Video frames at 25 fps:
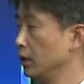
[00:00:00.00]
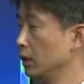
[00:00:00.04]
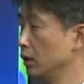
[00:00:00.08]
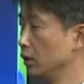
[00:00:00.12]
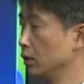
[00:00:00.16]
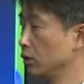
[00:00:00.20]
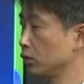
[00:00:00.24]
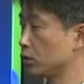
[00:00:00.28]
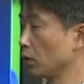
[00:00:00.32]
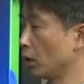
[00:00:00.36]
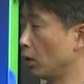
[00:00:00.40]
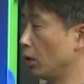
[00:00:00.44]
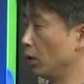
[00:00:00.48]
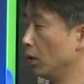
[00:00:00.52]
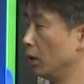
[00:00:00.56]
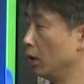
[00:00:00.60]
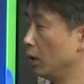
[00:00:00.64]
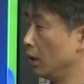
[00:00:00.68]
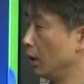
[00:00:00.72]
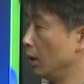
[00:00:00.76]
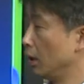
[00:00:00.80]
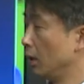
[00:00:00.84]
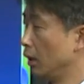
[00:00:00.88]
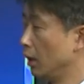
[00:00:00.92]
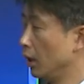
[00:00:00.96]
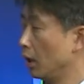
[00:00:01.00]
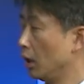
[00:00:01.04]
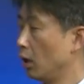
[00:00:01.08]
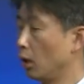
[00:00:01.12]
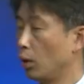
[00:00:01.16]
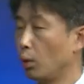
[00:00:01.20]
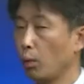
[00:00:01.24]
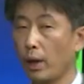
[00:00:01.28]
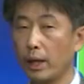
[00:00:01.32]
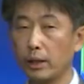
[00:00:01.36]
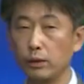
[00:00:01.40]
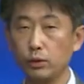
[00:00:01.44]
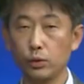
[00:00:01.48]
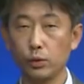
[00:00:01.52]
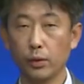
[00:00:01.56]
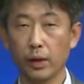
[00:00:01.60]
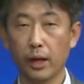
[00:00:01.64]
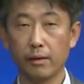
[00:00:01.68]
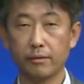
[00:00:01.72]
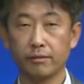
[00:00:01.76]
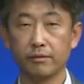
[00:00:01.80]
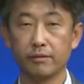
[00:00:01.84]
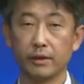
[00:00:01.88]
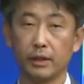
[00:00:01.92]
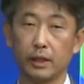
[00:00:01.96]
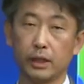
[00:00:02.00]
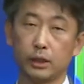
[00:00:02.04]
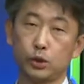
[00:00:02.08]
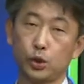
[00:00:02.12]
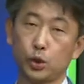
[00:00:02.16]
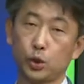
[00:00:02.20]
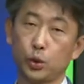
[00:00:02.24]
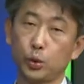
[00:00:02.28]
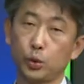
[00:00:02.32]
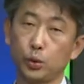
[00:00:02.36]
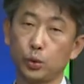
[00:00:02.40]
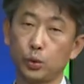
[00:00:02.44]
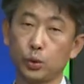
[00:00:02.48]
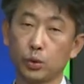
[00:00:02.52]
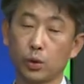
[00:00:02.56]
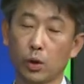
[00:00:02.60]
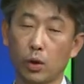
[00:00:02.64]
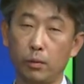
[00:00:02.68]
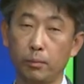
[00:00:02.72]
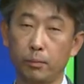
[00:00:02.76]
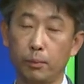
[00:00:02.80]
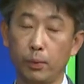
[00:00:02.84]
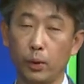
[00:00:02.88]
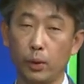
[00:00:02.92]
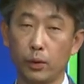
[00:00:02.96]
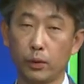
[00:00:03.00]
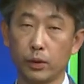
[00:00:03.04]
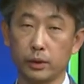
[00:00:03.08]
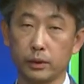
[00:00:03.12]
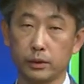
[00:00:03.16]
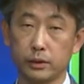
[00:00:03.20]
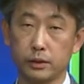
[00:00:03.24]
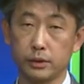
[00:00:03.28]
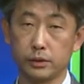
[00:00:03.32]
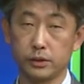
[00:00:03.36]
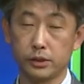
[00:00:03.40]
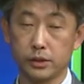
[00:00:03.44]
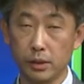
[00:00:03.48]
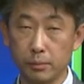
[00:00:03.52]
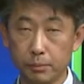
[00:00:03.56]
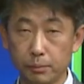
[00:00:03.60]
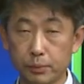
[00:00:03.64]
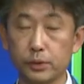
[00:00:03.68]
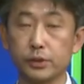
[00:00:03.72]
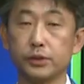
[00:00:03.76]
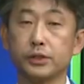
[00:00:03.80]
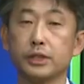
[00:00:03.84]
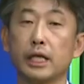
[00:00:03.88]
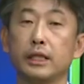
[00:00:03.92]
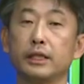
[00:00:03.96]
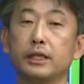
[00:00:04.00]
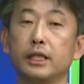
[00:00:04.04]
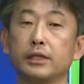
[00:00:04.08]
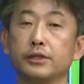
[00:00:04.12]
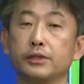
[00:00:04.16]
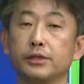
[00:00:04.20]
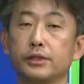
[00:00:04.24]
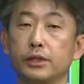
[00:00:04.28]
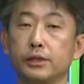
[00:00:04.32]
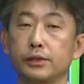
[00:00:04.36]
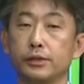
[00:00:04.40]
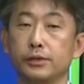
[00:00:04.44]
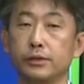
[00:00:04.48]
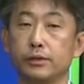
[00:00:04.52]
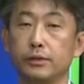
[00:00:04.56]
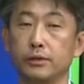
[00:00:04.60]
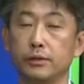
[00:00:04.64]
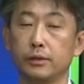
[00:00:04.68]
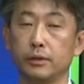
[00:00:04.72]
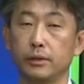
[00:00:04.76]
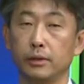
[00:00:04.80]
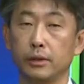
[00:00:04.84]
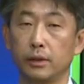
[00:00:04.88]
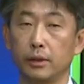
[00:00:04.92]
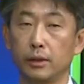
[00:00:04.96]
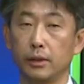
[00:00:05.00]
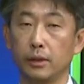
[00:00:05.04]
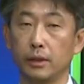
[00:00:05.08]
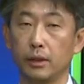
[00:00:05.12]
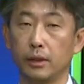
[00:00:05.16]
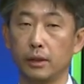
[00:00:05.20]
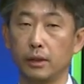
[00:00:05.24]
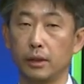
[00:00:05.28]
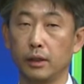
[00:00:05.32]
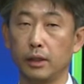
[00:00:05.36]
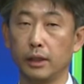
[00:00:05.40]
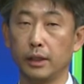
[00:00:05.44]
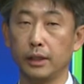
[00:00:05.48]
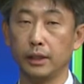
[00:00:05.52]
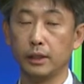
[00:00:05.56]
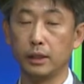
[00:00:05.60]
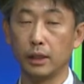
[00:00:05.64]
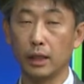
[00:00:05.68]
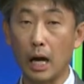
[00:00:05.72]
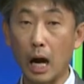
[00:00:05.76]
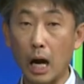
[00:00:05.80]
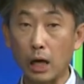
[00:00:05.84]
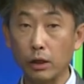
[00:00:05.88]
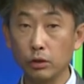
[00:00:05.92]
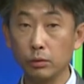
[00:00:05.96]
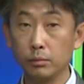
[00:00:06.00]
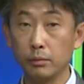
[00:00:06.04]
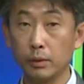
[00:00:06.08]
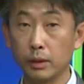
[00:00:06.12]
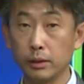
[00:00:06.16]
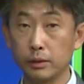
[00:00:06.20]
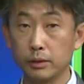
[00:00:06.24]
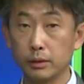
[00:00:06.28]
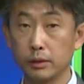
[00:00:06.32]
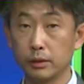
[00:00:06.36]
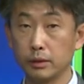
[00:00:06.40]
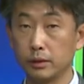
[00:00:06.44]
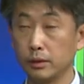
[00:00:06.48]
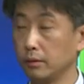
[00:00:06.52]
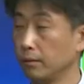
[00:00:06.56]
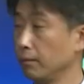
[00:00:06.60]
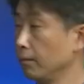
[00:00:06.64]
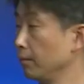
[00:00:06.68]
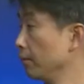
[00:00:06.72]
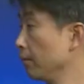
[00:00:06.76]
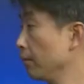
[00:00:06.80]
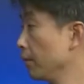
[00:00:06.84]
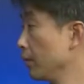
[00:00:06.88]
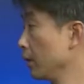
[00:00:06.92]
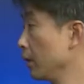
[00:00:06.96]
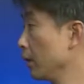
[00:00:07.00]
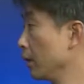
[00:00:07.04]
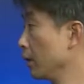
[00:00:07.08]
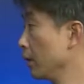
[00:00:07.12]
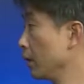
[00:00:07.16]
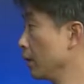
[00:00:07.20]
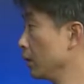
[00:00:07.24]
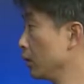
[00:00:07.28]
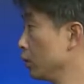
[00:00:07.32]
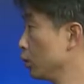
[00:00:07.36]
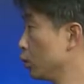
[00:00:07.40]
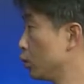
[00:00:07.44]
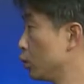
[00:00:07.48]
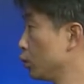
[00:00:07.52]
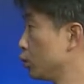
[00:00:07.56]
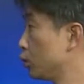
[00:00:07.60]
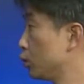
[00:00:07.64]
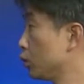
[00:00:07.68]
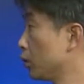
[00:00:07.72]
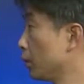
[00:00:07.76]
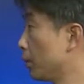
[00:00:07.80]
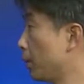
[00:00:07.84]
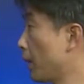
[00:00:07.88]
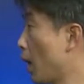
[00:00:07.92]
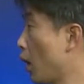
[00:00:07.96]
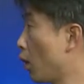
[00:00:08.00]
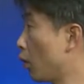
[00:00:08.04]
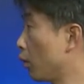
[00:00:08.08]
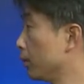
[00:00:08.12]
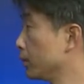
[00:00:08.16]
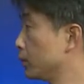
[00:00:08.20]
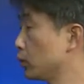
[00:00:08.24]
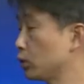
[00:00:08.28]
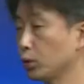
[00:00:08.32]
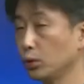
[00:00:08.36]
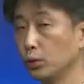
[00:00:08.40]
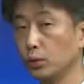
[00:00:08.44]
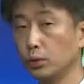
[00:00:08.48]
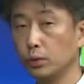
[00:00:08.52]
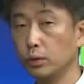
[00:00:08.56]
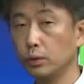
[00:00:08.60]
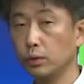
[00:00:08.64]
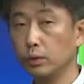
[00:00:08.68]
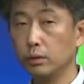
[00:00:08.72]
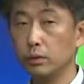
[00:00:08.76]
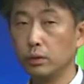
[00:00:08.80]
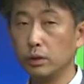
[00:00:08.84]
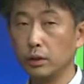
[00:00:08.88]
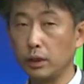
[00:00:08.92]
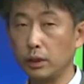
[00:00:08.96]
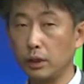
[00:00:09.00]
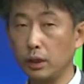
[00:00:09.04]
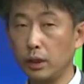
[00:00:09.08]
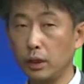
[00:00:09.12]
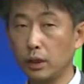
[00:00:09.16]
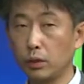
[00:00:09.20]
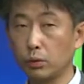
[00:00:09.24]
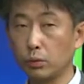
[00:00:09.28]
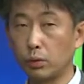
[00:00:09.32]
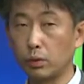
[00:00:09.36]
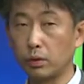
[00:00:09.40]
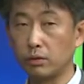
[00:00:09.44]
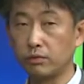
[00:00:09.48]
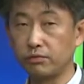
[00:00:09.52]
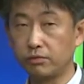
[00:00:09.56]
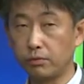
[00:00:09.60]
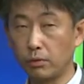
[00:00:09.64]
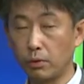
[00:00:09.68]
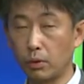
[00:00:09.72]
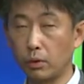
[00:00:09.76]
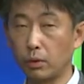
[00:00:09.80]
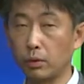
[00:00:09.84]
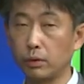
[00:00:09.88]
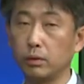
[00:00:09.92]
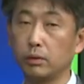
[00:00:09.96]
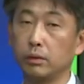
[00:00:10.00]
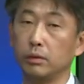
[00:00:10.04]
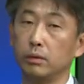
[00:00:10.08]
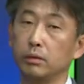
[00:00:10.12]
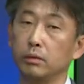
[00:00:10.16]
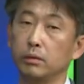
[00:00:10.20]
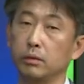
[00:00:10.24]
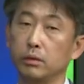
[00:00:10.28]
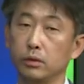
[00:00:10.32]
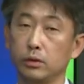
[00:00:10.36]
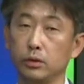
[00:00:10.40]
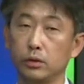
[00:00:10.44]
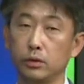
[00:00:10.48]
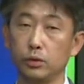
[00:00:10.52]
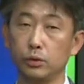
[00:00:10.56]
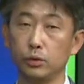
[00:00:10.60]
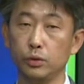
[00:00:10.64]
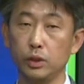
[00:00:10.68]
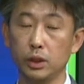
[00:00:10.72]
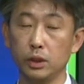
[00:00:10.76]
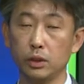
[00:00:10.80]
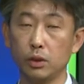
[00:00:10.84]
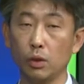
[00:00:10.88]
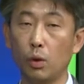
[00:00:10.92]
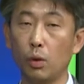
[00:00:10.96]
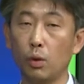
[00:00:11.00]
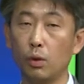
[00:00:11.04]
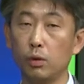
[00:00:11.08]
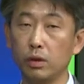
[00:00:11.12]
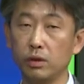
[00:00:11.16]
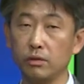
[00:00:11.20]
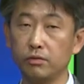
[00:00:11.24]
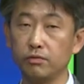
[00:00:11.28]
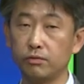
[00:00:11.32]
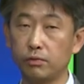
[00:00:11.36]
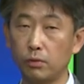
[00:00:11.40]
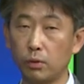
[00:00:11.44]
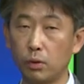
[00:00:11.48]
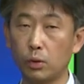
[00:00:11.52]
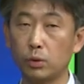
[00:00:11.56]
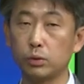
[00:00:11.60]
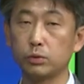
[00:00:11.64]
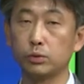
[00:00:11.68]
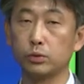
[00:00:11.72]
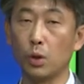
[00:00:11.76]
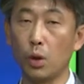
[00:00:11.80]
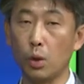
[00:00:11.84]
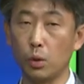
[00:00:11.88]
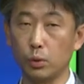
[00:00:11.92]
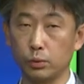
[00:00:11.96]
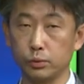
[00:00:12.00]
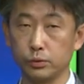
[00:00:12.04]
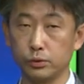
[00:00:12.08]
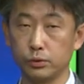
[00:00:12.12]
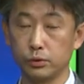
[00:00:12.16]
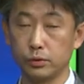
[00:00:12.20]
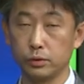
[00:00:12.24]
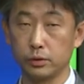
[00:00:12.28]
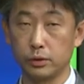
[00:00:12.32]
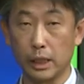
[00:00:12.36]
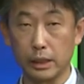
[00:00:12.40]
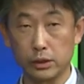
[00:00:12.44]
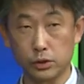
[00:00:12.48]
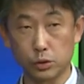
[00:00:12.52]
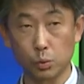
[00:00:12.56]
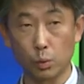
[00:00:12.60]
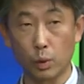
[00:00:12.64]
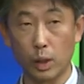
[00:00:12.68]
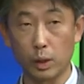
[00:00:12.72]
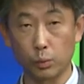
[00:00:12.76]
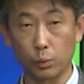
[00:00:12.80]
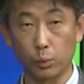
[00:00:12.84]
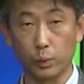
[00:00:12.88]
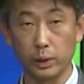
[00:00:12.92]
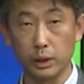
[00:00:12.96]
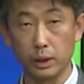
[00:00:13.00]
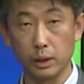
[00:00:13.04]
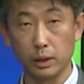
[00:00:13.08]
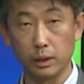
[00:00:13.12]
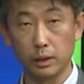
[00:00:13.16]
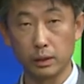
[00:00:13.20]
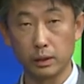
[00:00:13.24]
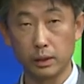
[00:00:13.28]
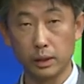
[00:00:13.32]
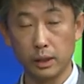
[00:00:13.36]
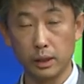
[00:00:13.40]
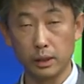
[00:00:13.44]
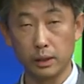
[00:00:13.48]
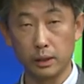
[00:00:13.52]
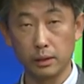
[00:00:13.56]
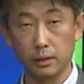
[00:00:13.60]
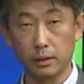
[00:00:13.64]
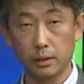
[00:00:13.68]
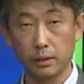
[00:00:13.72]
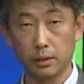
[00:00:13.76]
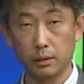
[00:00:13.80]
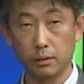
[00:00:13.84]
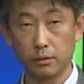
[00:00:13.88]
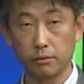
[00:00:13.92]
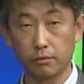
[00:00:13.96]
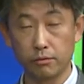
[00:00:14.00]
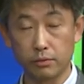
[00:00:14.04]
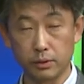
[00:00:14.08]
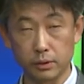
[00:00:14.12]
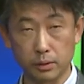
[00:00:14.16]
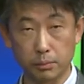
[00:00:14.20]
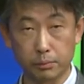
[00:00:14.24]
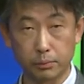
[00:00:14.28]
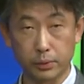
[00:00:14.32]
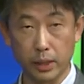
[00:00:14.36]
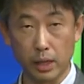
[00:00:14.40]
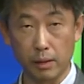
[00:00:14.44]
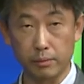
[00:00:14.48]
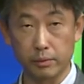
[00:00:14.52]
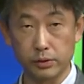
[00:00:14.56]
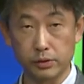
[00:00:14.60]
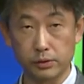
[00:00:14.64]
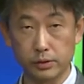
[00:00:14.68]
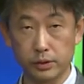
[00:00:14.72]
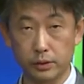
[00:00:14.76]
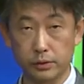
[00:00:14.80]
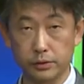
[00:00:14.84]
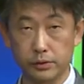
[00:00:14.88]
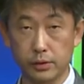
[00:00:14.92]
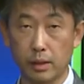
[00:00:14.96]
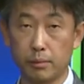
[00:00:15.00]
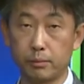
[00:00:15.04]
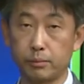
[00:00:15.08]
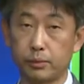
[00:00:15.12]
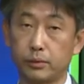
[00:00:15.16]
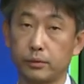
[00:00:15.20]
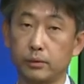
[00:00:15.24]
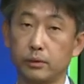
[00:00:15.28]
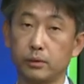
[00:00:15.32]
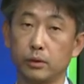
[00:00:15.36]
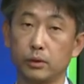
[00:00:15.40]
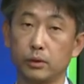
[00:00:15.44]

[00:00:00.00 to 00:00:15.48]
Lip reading: So when you have 2 component simple sentences in an argument, 2 to the power of 2 equals 4. You need only 4 rows. That's what we did for the previous example.